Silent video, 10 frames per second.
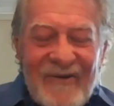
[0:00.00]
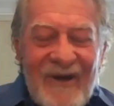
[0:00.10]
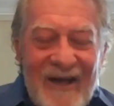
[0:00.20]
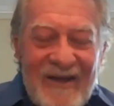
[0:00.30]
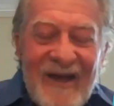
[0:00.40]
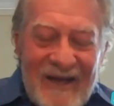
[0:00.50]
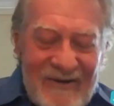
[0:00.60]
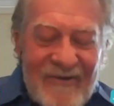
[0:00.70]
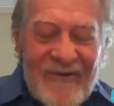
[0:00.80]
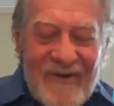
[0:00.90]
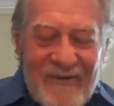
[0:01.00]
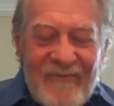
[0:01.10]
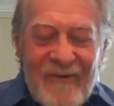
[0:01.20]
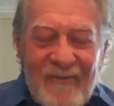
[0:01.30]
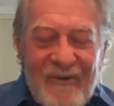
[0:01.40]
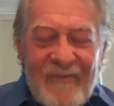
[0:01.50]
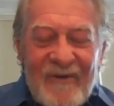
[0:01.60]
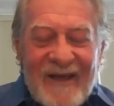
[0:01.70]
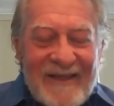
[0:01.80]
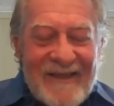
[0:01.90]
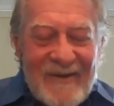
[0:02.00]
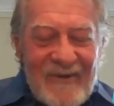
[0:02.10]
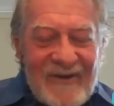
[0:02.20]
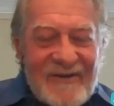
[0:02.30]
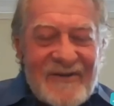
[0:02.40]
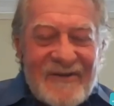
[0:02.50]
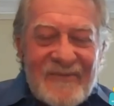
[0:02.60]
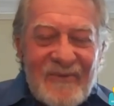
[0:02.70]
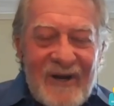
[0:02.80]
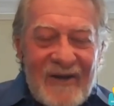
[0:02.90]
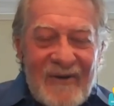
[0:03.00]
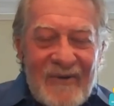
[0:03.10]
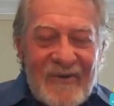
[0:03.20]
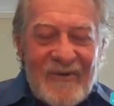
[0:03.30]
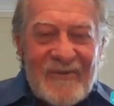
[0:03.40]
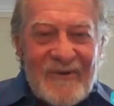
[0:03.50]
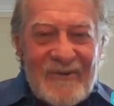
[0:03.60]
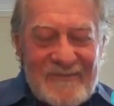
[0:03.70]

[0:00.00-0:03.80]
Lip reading: I know a number of people like that, but she's one I don't know. No.